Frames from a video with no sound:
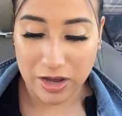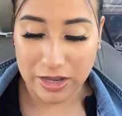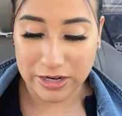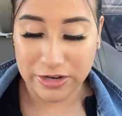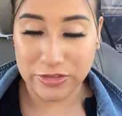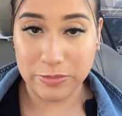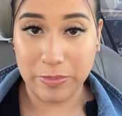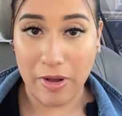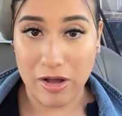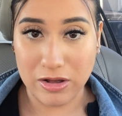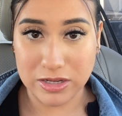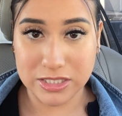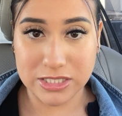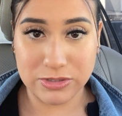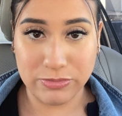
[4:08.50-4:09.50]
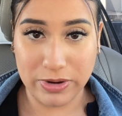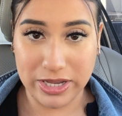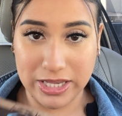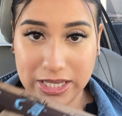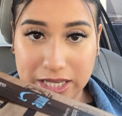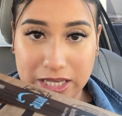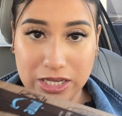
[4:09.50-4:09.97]
got another box right
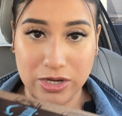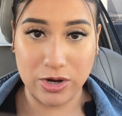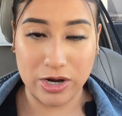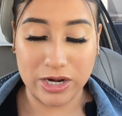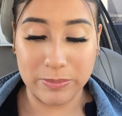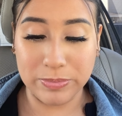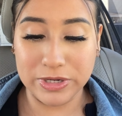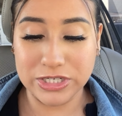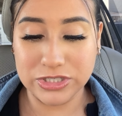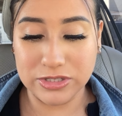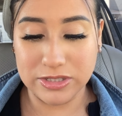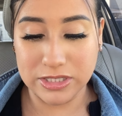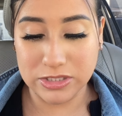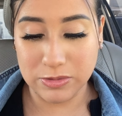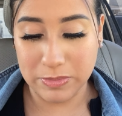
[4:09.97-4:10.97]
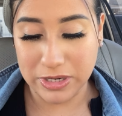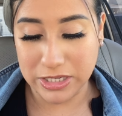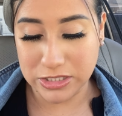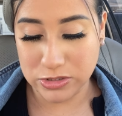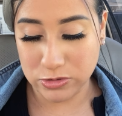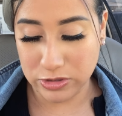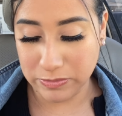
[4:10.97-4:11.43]
here, and I'm pretty sure these are my
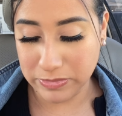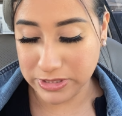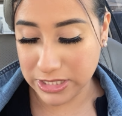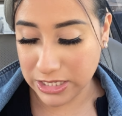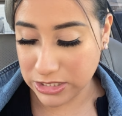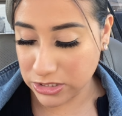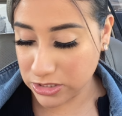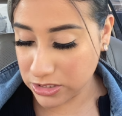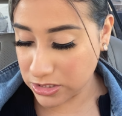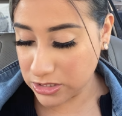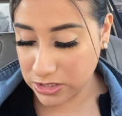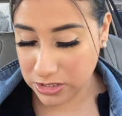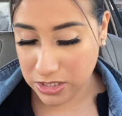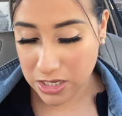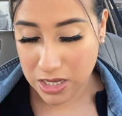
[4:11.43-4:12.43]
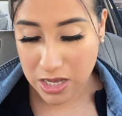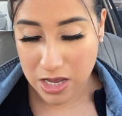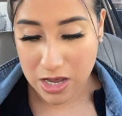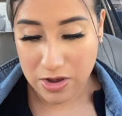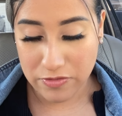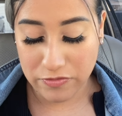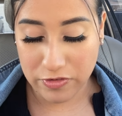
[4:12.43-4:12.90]
screen protectors
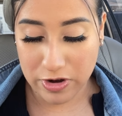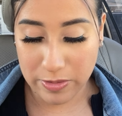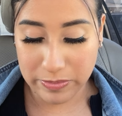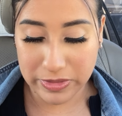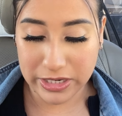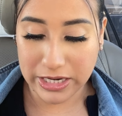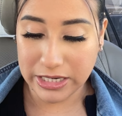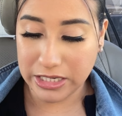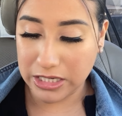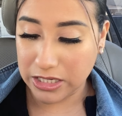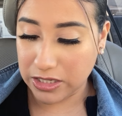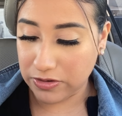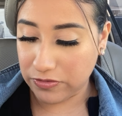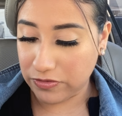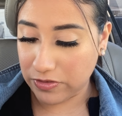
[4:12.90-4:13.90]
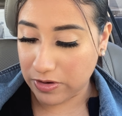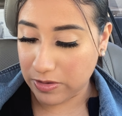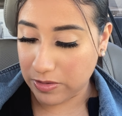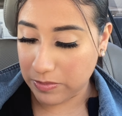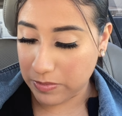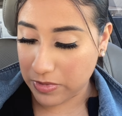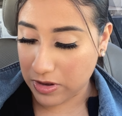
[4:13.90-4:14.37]
that I need
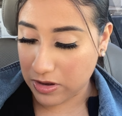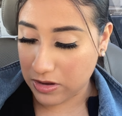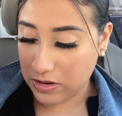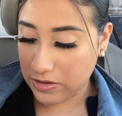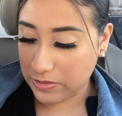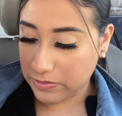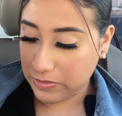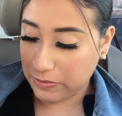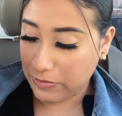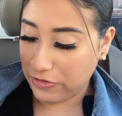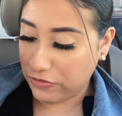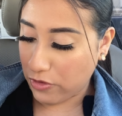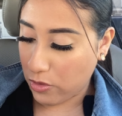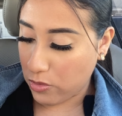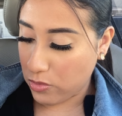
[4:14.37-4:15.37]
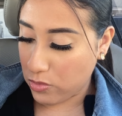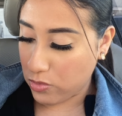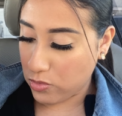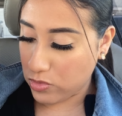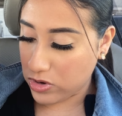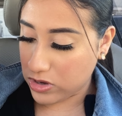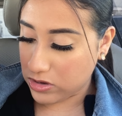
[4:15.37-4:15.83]
from my
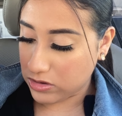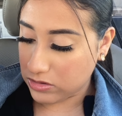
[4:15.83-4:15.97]
phone.